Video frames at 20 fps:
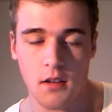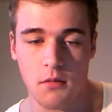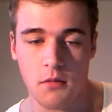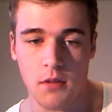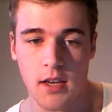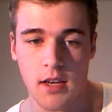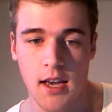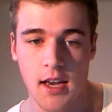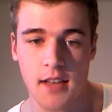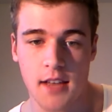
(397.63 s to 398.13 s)

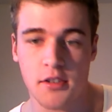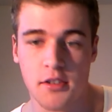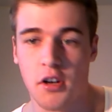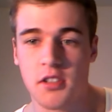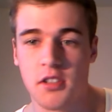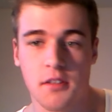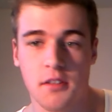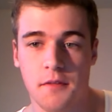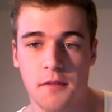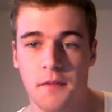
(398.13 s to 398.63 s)
Yeah,
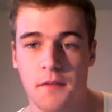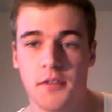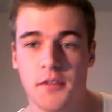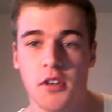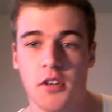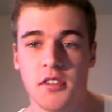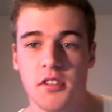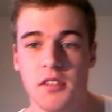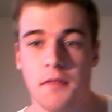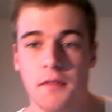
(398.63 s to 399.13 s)

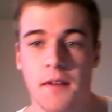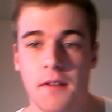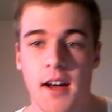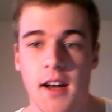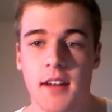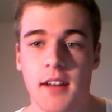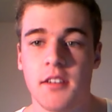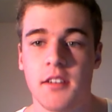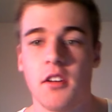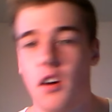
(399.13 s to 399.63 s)
sources of
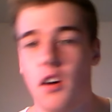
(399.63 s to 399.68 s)
fat, your